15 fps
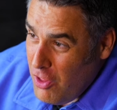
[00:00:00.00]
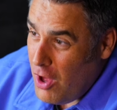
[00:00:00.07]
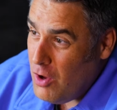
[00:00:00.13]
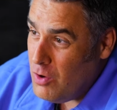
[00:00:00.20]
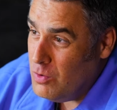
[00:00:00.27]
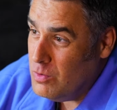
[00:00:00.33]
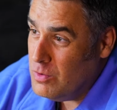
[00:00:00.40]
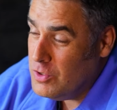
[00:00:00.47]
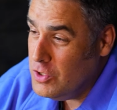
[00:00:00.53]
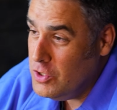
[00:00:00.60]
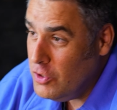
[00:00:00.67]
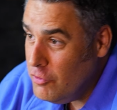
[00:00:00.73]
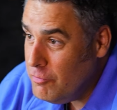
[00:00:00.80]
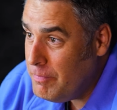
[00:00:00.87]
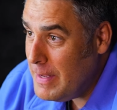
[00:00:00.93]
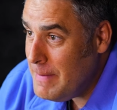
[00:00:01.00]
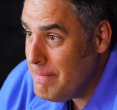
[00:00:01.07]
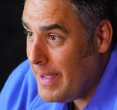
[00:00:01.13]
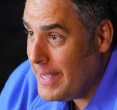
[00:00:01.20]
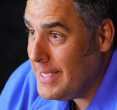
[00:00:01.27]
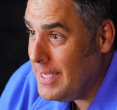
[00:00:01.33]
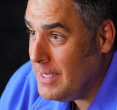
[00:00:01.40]
though you've been
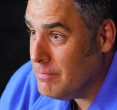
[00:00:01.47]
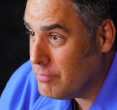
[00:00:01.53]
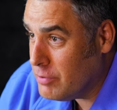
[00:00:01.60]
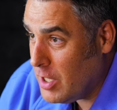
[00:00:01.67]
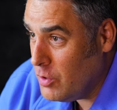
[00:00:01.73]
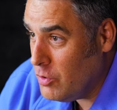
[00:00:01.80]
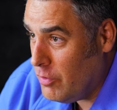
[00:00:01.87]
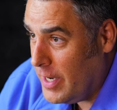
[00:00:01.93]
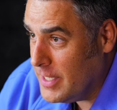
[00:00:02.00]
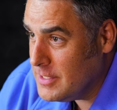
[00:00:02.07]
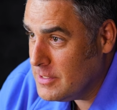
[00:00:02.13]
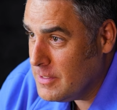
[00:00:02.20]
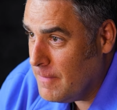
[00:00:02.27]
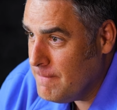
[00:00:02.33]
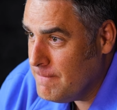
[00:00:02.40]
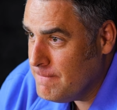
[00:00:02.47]
making progress?